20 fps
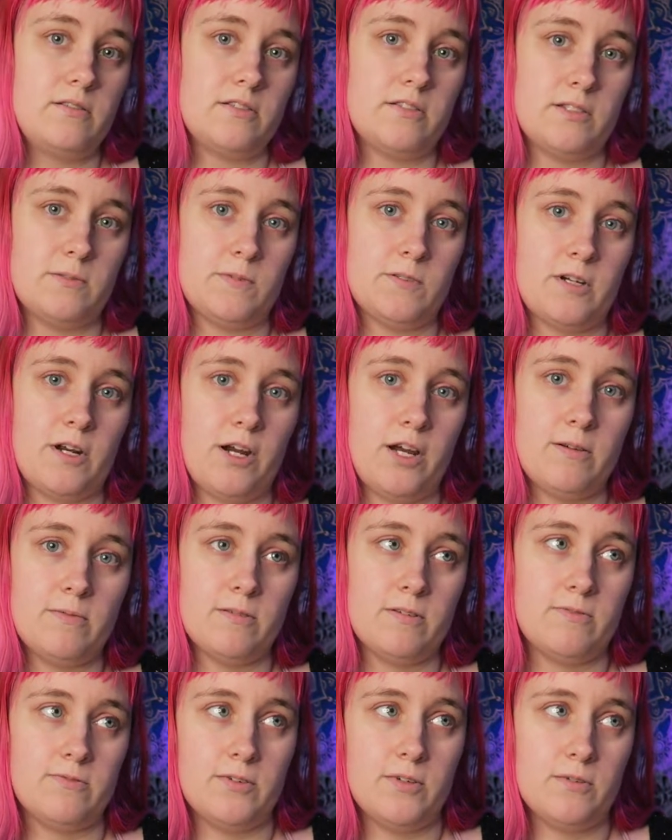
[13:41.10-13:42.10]

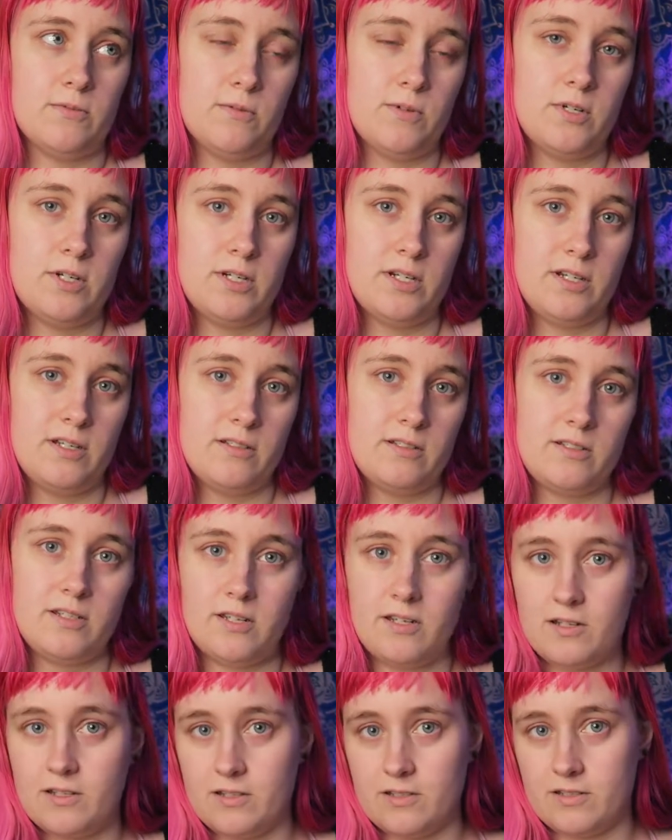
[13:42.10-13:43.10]
Subscribe if you
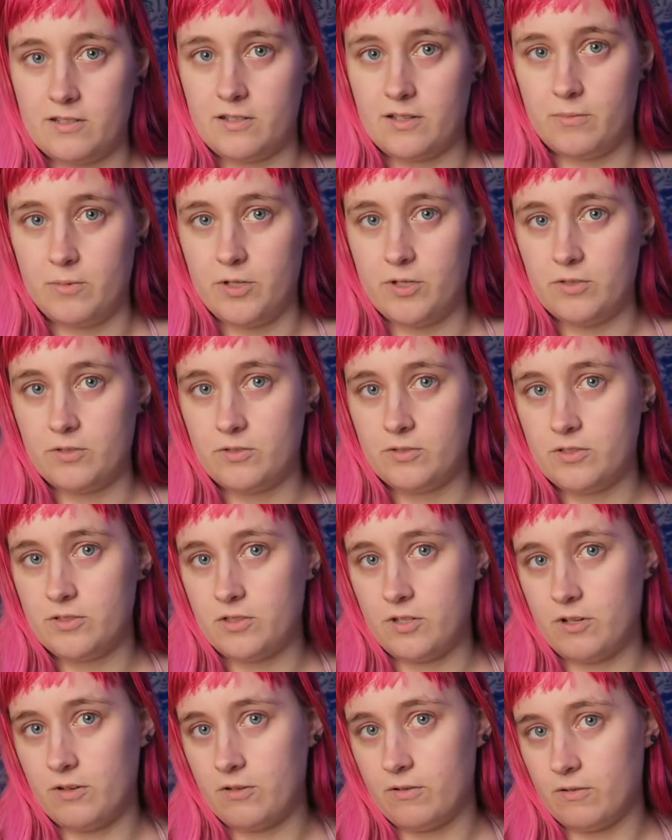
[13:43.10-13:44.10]
want, as I
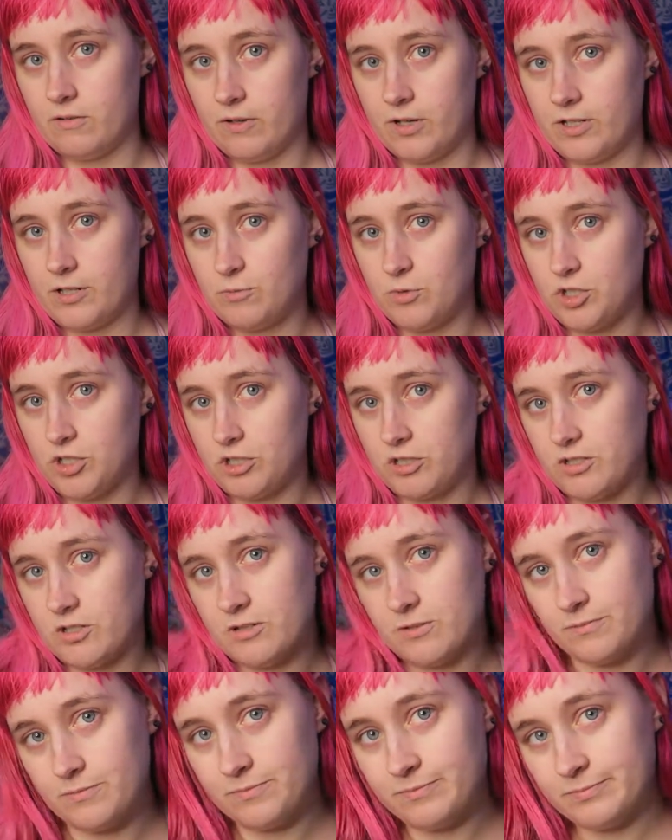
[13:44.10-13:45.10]
post random shit.